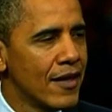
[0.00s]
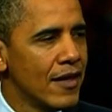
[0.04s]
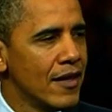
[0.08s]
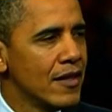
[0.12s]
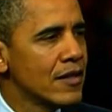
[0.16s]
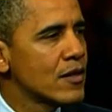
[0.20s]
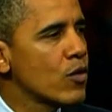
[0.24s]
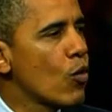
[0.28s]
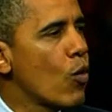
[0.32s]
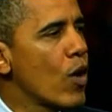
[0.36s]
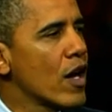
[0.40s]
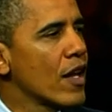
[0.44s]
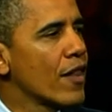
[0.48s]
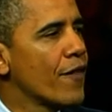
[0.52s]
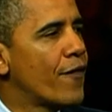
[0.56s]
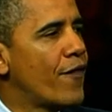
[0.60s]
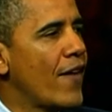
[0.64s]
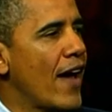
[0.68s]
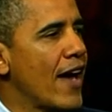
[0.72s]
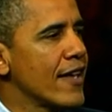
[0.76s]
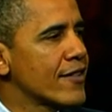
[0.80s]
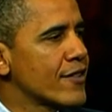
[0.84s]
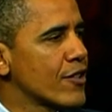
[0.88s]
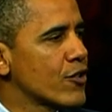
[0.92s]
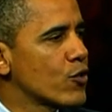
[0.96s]
to one of the
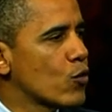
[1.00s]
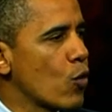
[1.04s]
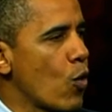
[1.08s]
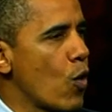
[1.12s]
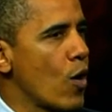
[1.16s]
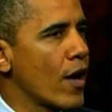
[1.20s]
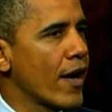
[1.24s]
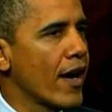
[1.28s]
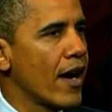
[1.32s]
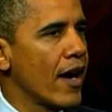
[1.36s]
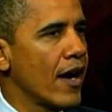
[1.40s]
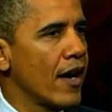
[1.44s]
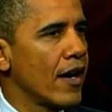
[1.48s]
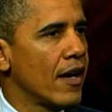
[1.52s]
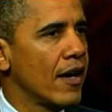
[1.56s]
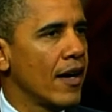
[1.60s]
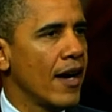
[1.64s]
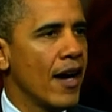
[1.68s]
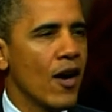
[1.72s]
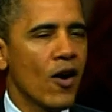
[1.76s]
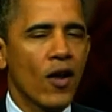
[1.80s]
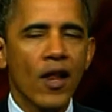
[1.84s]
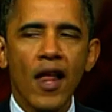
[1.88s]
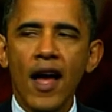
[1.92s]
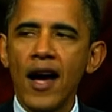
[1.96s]
fastest growing
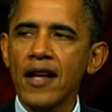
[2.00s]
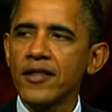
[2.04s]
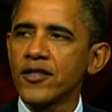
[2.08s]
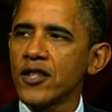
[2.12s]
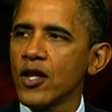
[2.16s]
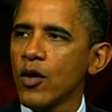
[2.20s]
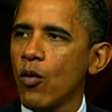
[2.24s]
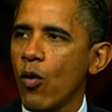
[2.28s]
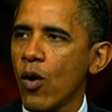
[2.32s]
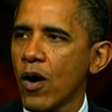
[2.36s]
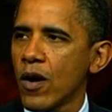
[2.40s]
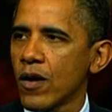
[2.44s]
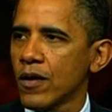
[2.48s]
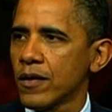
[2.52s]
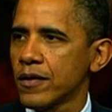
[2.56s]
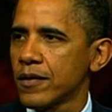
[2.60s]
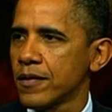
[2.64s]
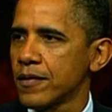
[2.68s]
airlines in the world.